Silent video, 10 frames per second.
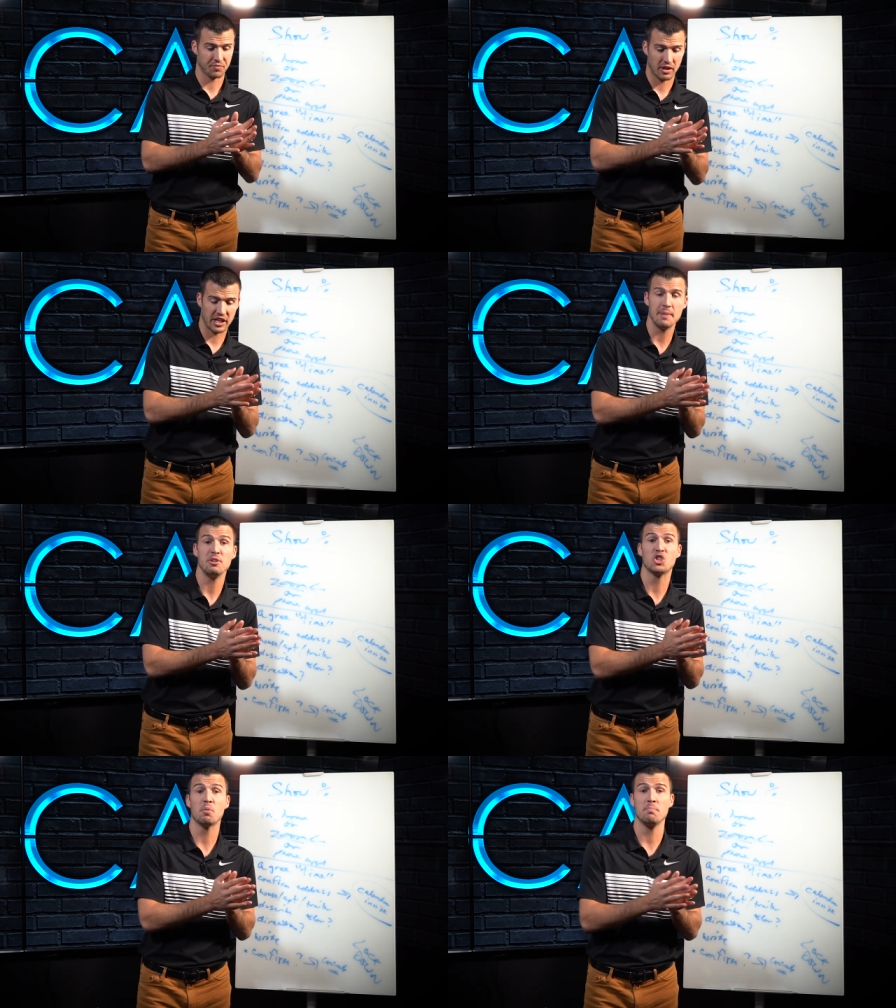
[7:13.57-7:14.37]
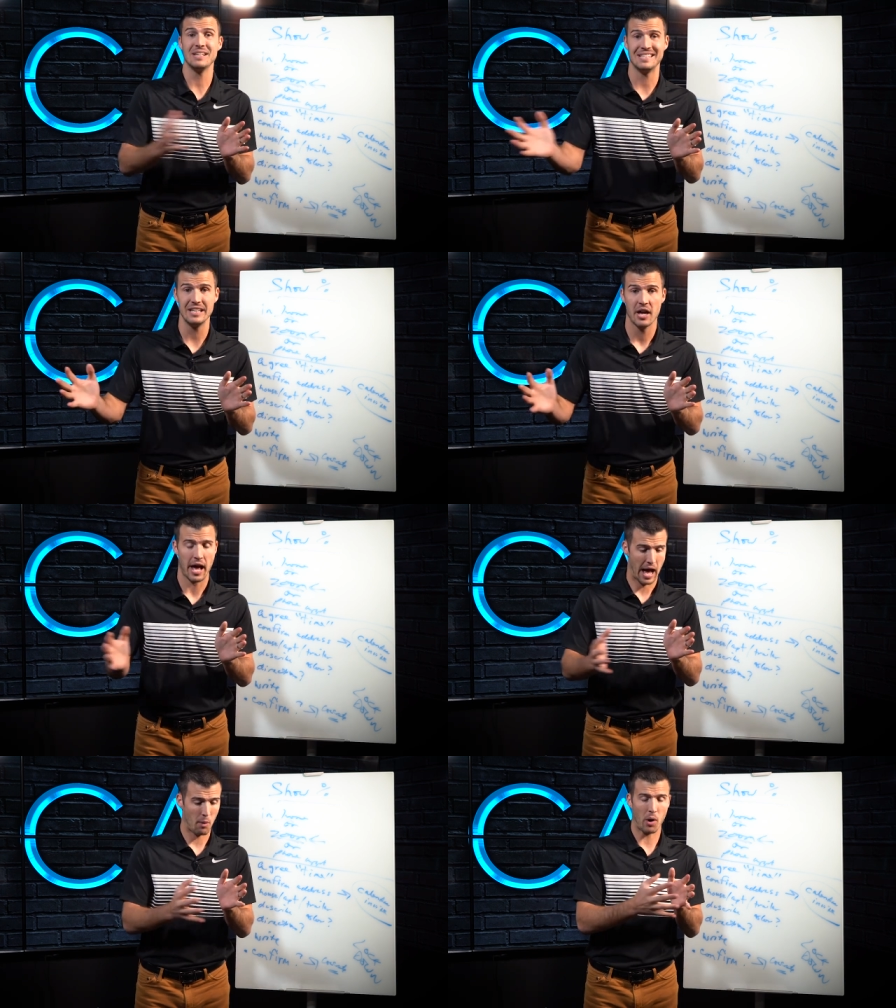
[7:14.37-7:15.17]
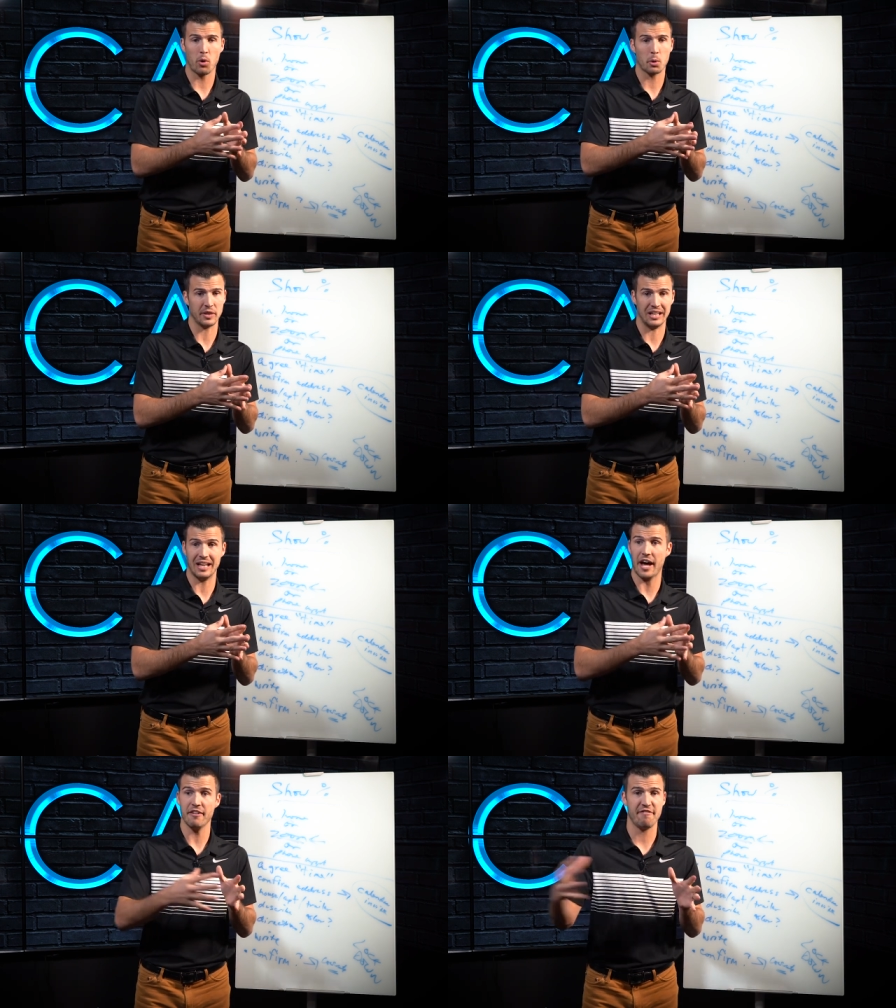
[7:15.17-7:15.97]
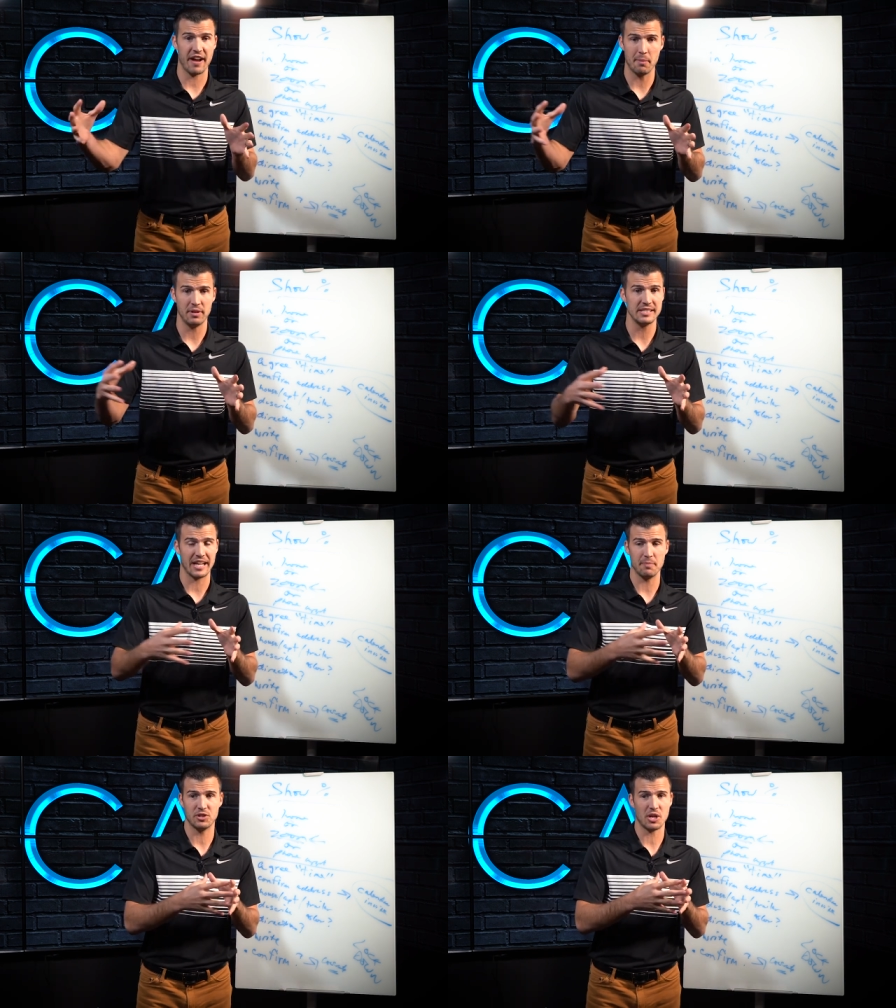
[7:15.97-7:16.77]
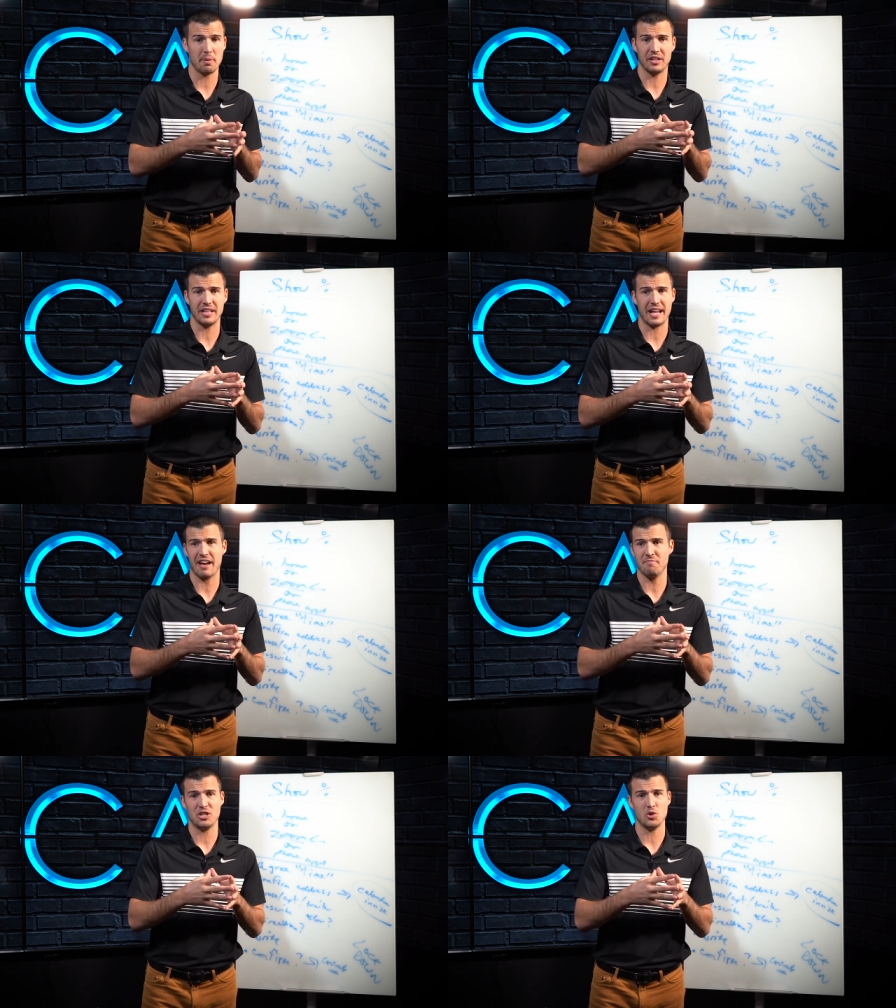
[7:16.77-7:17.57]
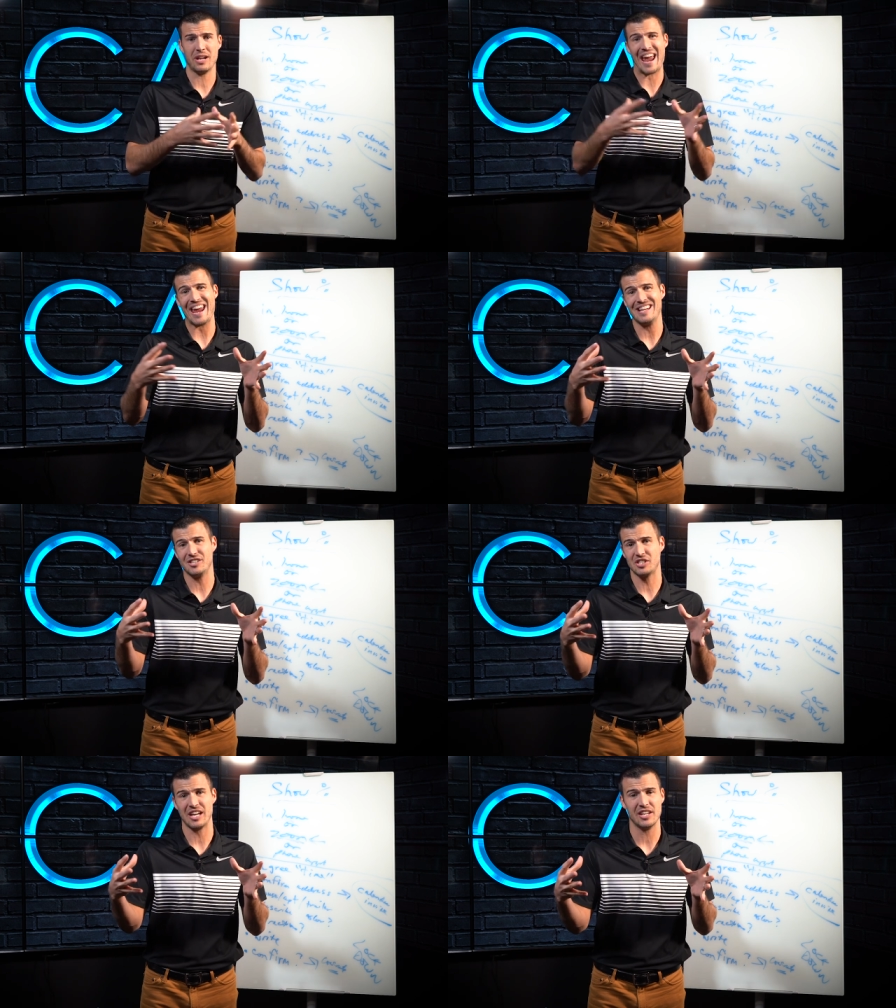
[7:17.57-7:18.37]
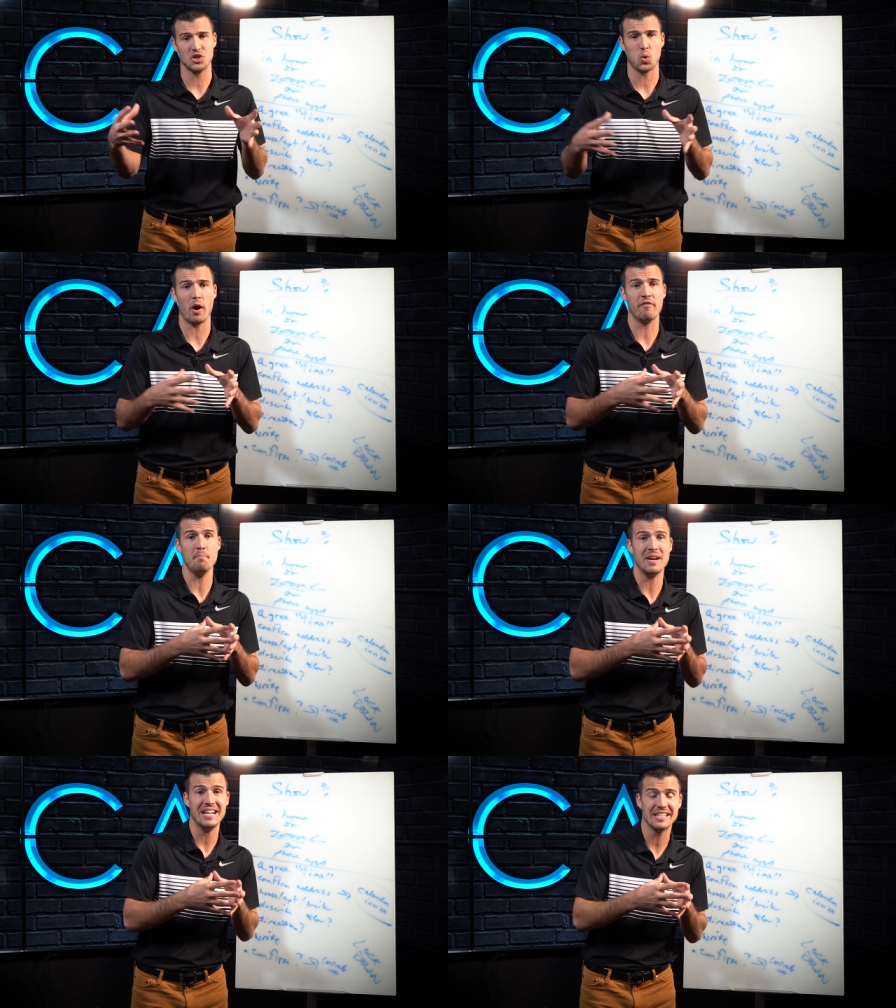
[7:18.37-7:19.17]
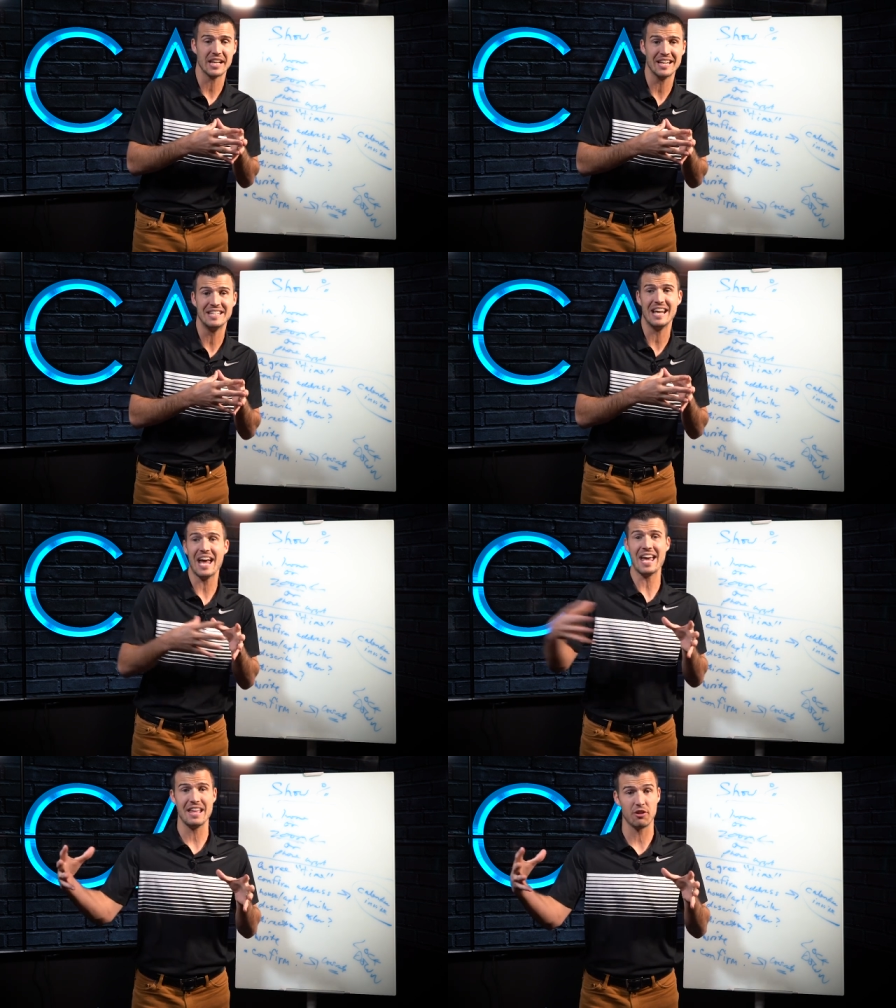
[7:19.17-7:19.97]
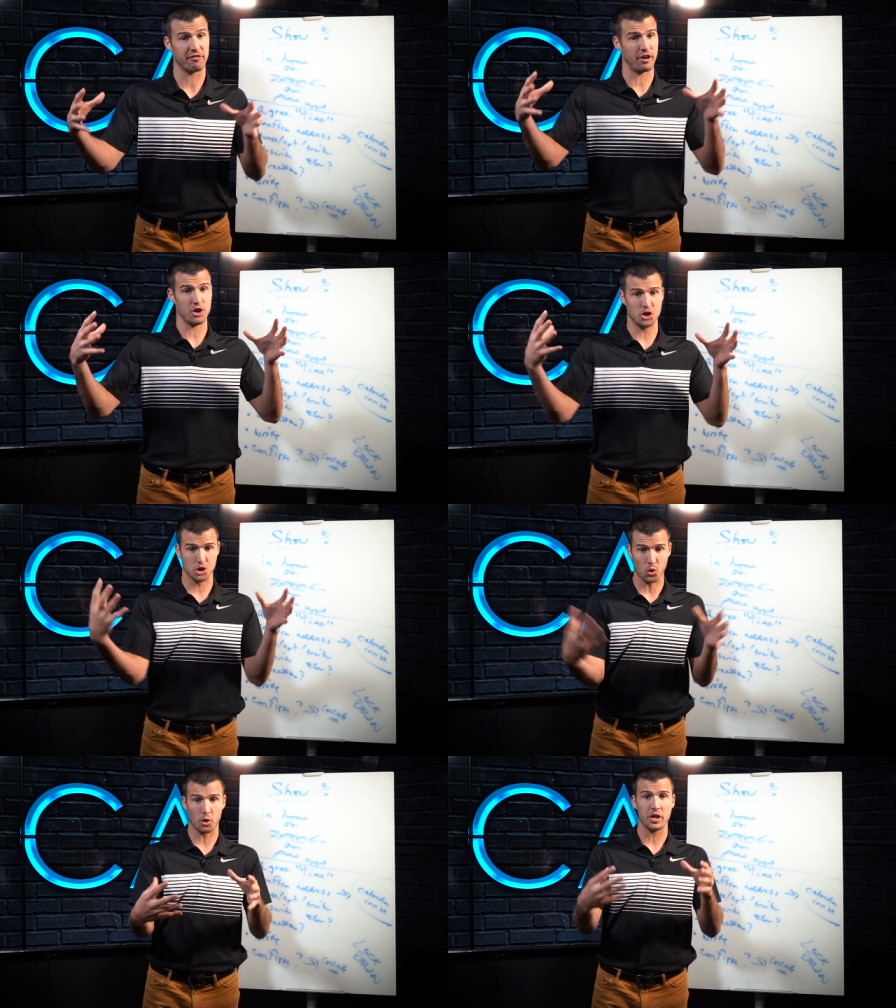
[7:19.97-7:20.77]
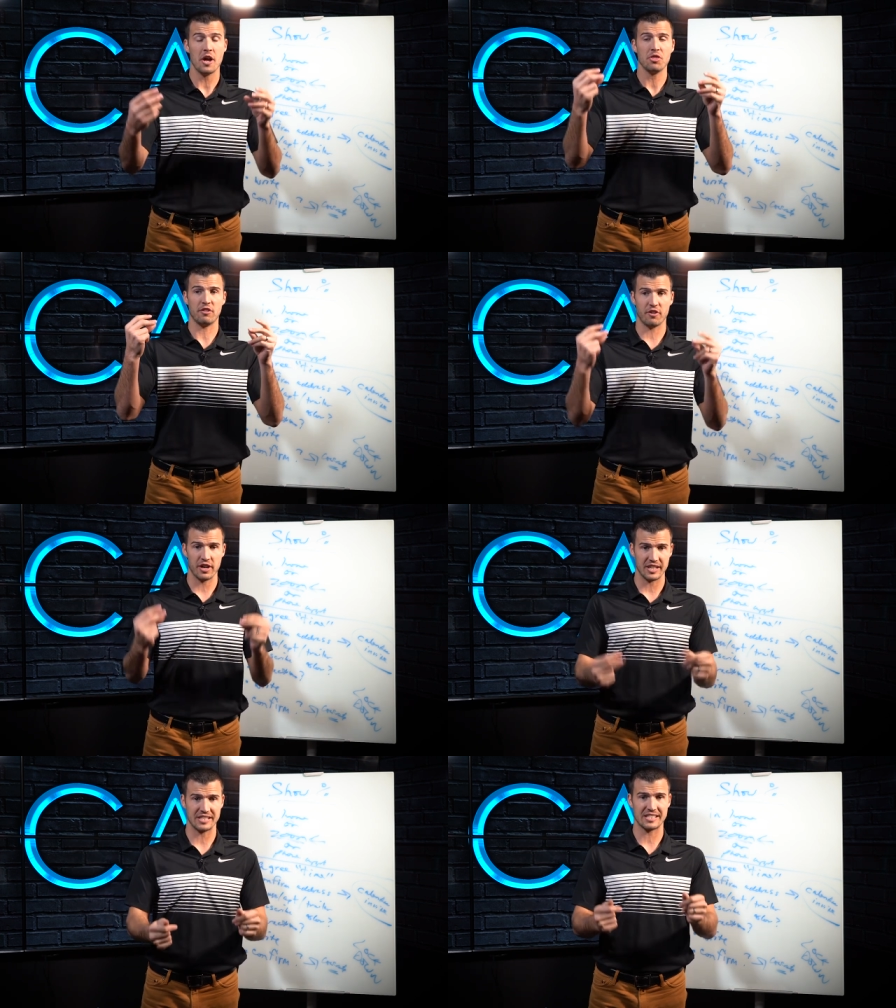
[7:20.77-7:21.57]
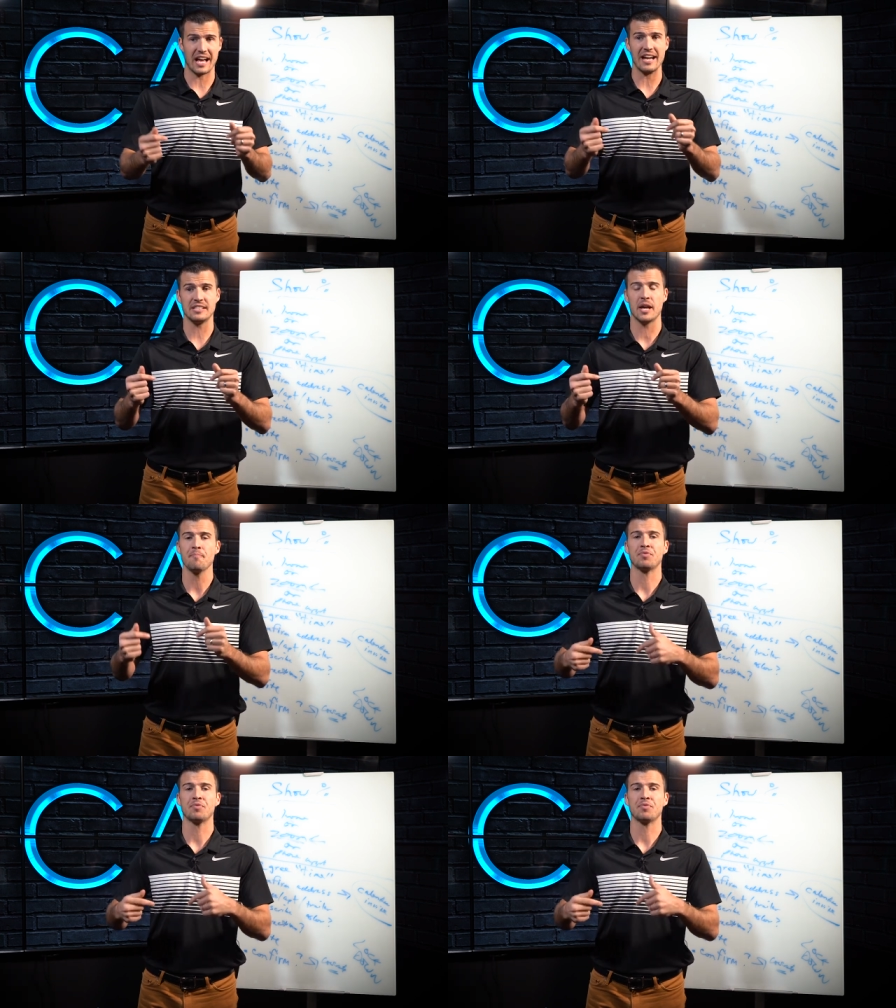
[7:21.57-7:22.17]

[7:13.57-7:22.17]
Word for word: They keep me super busy. I work with a lot of families. Typically they have me doing 8, 10, 12 meetings a day. They're very short, they're very concise,